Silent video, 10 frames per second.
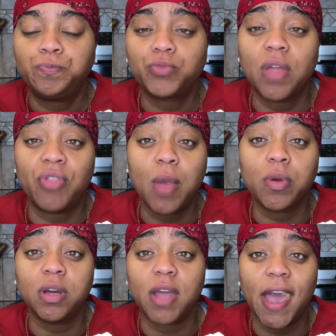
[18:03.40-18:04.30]
and they were
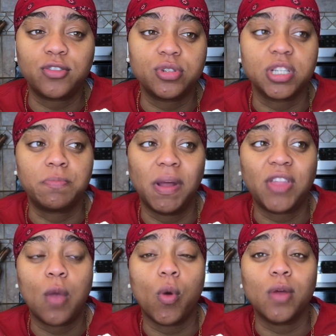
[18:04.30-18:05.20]
good actresses, but
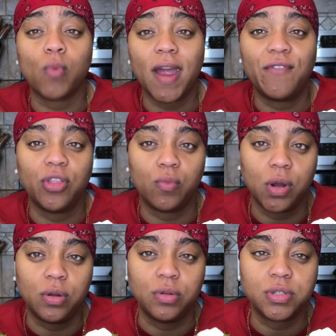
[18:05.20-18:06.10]
they weren't right for the
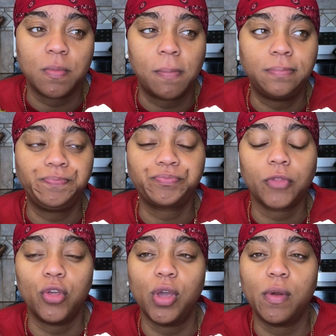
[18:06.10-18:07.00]
roles.
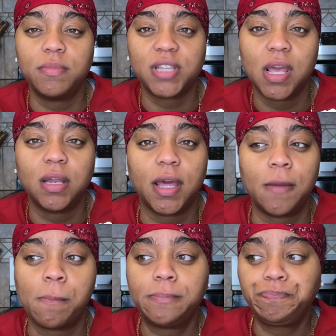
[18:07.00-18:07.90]
You get what I'm saying? Like,
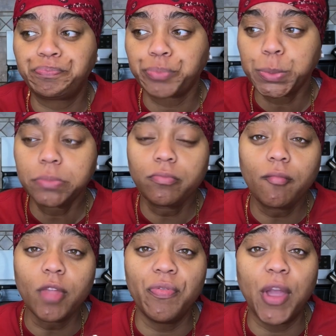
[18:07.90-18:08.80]

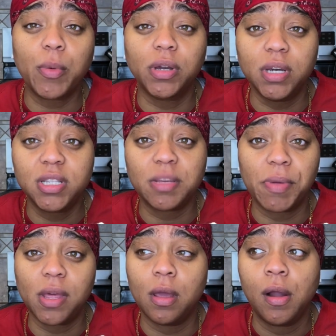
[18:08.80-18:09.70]
they were good to
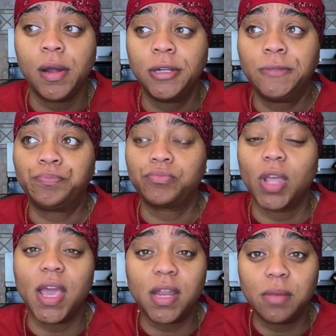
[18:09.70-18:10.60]
be
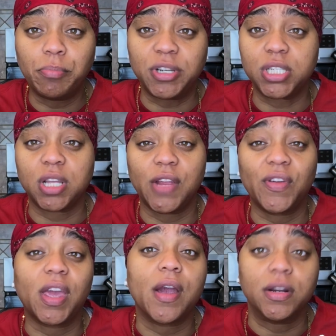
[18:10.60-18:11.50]
in it, but just a
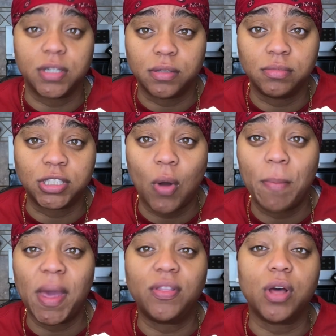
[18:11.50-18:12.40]
different character. So I
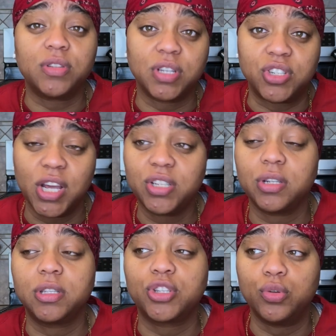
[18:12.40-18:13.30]
made those
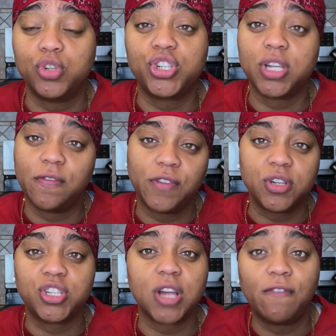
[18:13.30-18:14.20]
suggestions to shift and
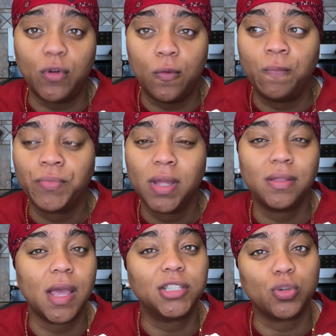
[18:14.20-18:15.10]
shuffle
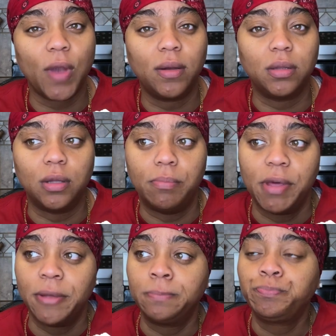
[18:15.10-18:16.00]
things around a little
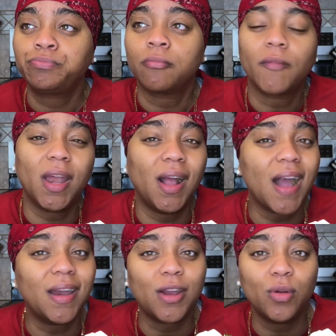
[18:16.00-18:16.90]
bit. And I
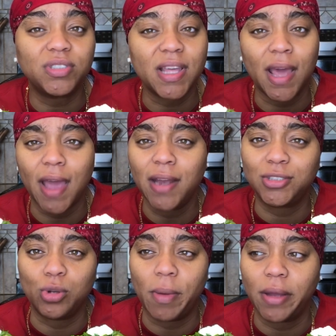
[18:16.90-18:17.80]
kind of noticed that he had an
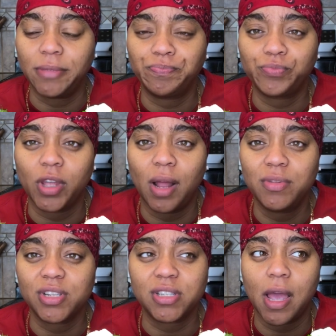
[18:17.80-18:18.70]
attitude about it. And I was
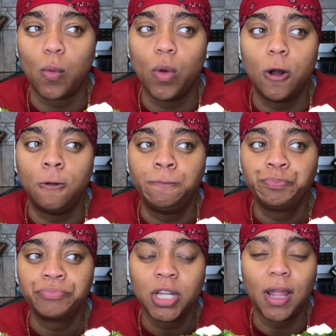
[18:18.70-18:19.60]
just like, well,
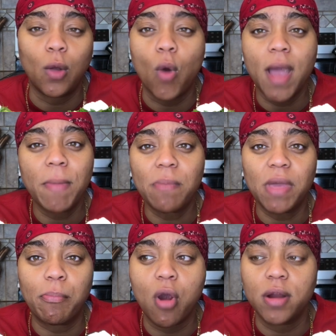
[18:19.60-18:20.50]
like, why make me
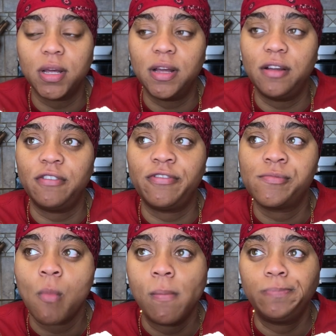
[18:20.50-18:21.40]
a part of
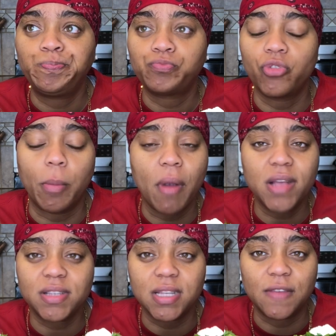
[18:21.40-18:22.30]
the
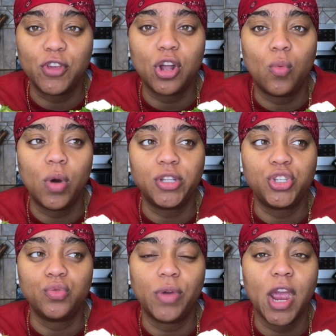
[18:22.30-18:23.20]
process if you don't want
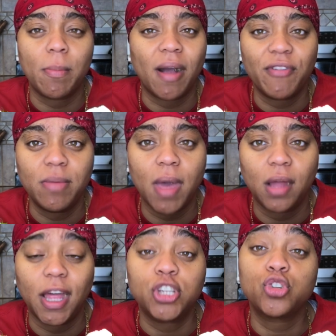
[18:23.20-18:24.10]
to hear my feedback?
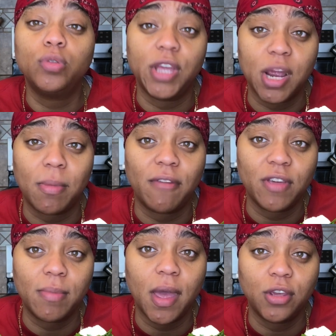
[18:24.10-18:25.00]
Like, truly hear my
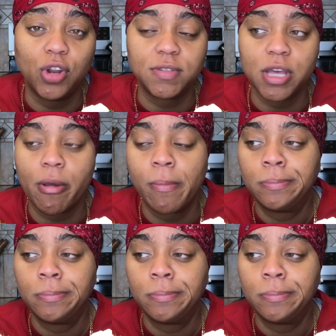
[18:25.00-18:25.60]
feedback. You know what I'm saying?